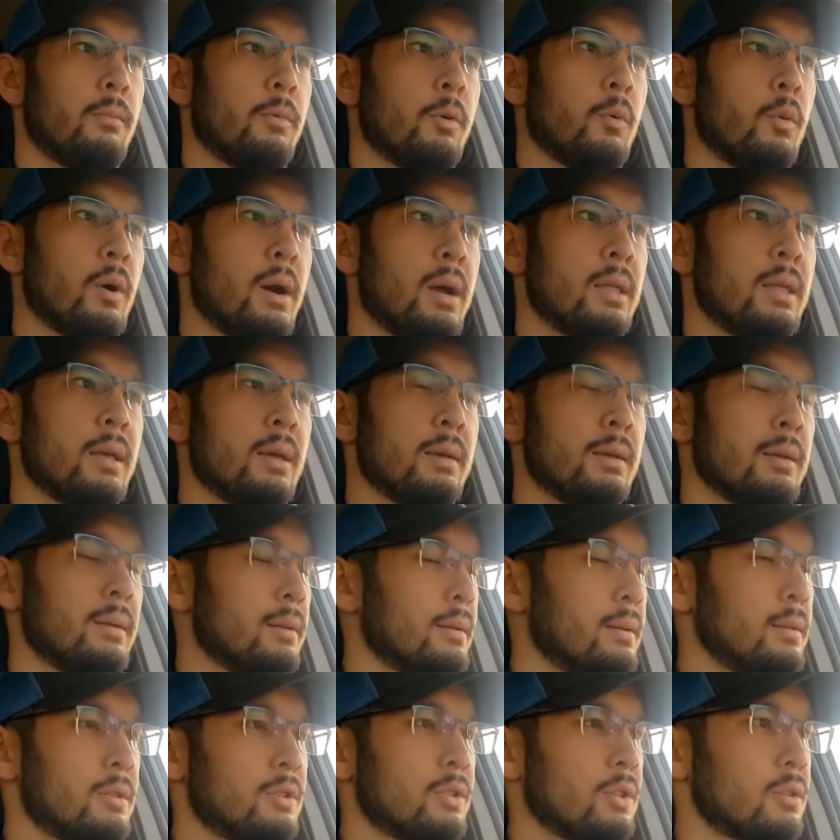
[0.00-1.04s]
The way
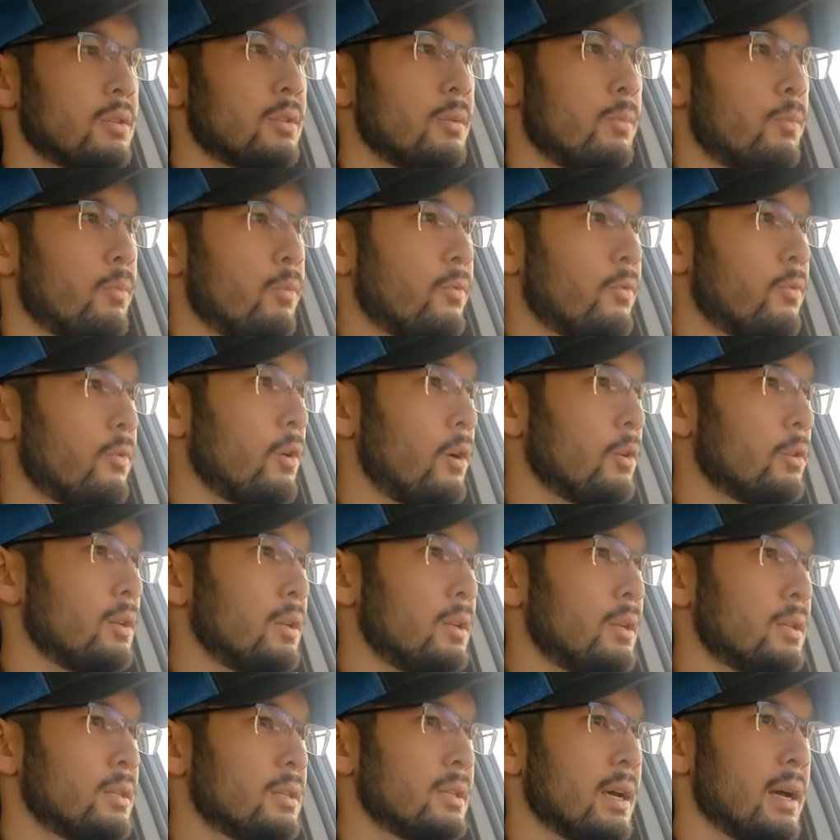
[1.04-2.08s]
it's just a
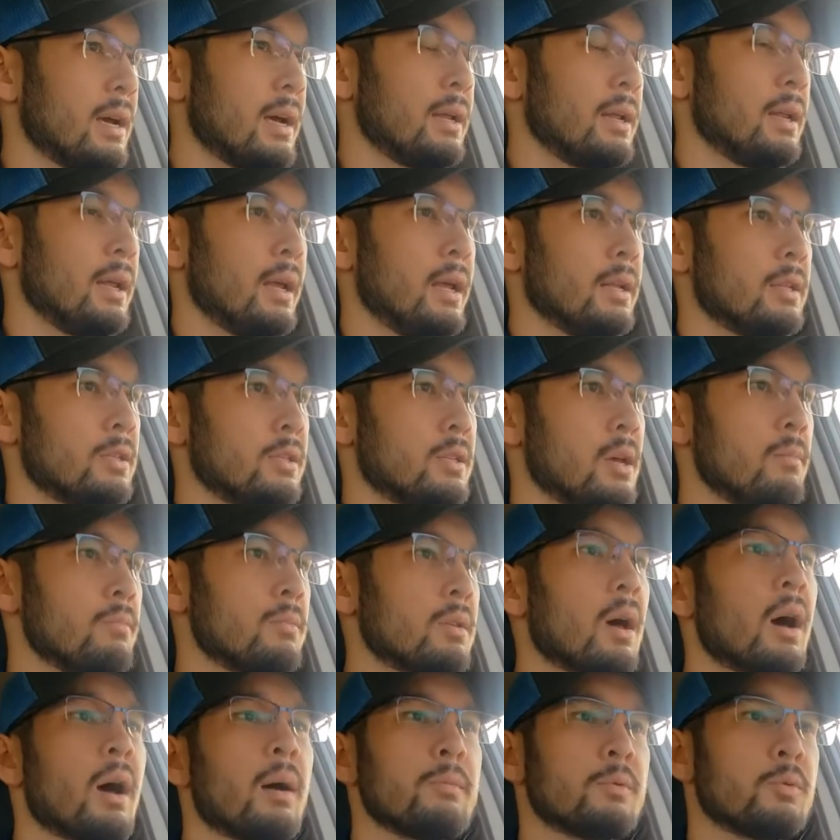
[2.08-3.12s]
faulty design, and
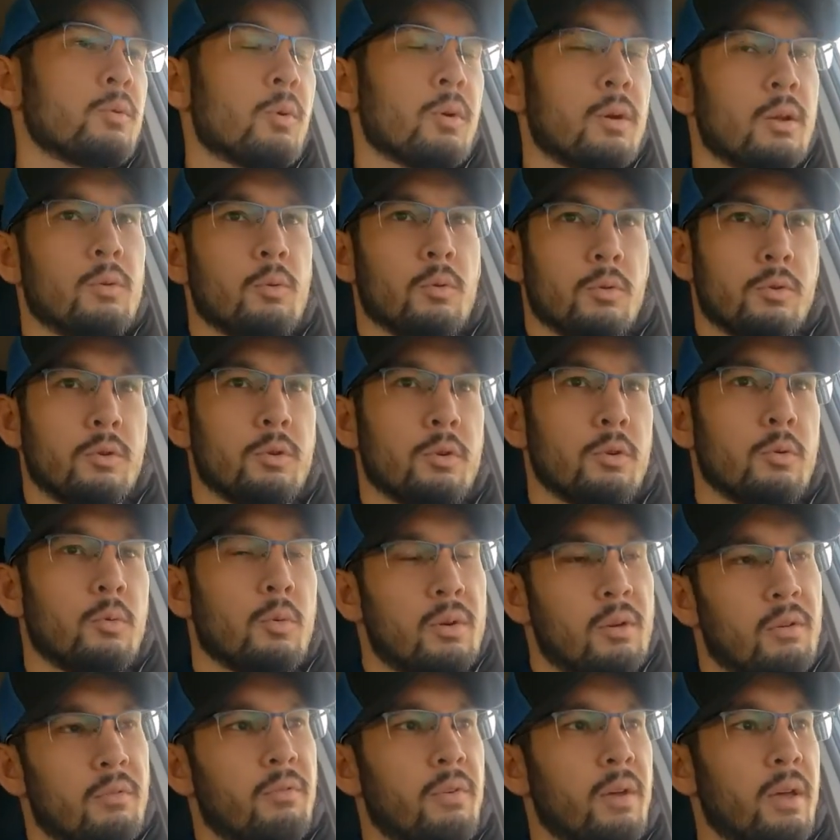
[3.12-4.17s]
sometimes what it will do
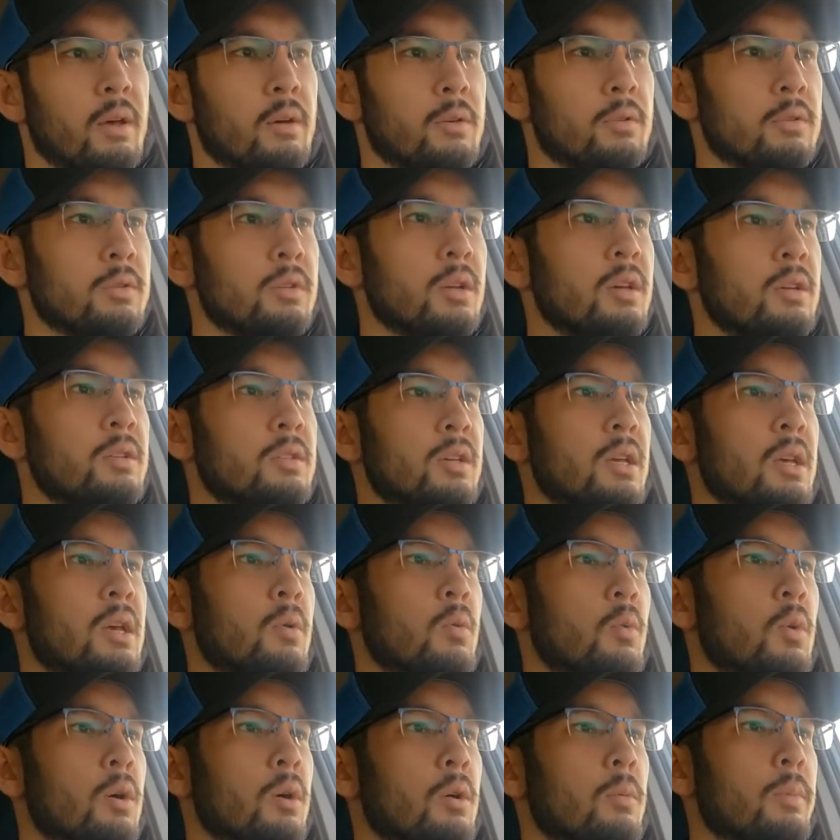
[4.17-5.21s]
when it fails is it
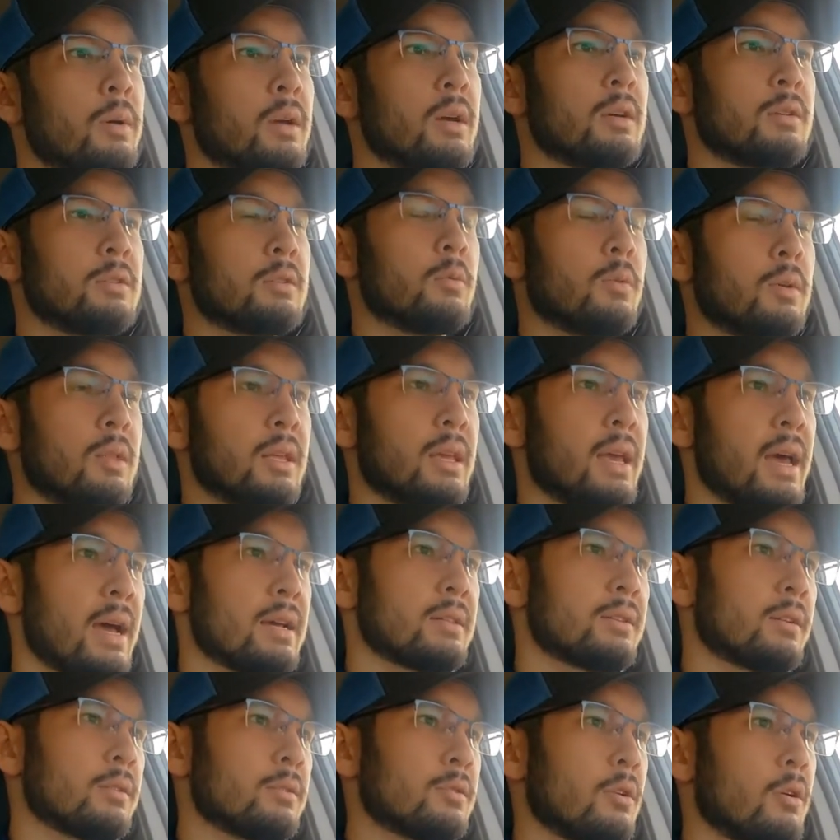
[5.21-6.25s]
will, because of the way the
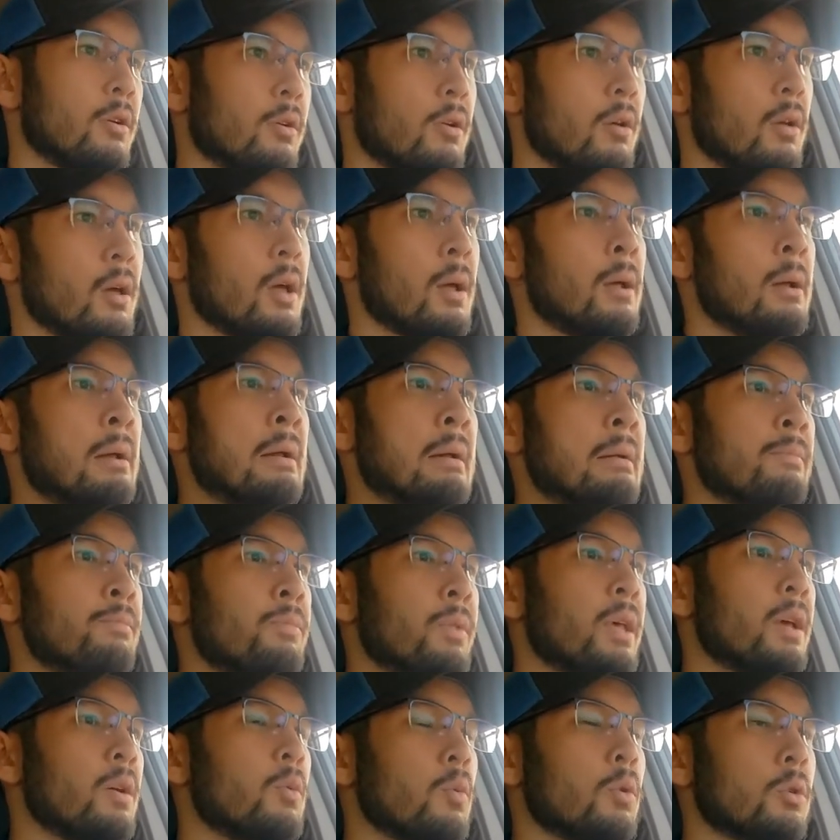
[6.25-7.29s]
gaskets are and all
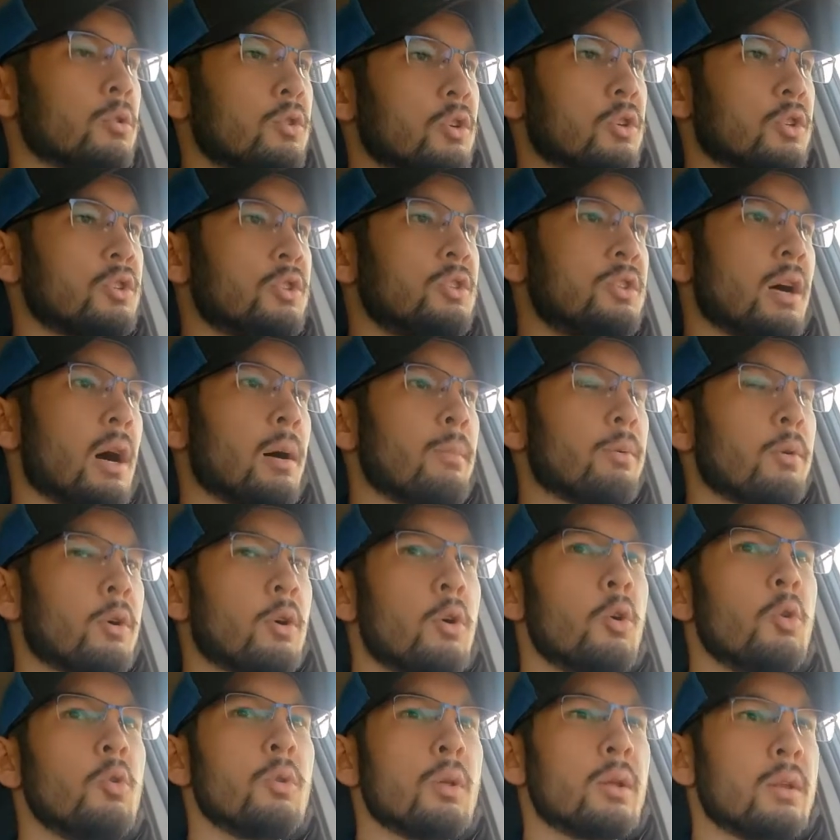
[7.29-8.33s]
that, it will just dump
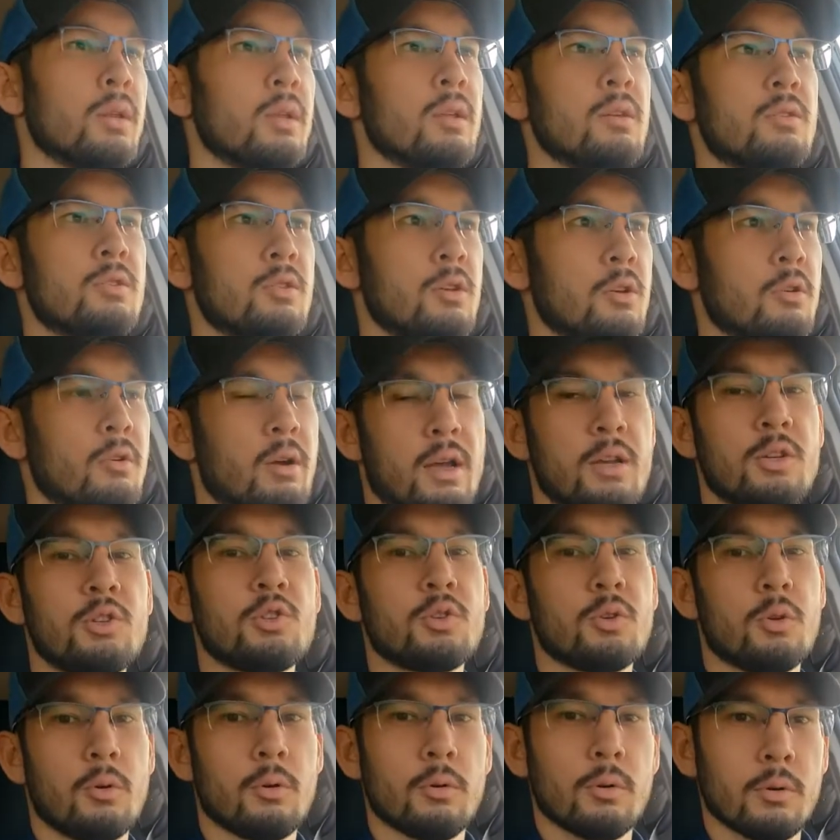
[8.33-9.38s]
coolant into your
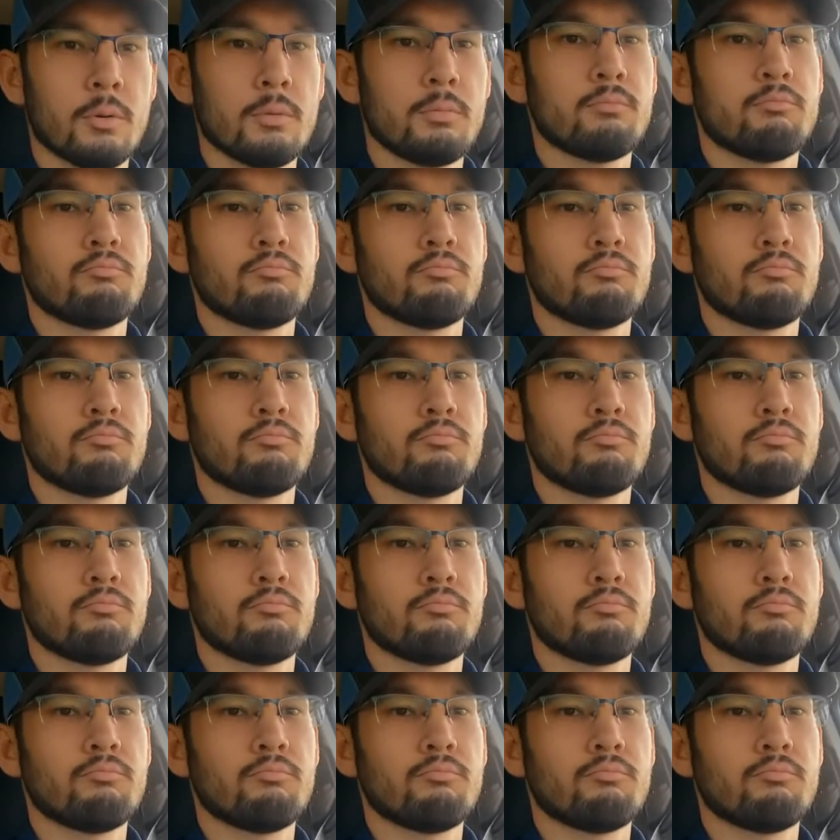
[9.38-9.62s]
engine oil.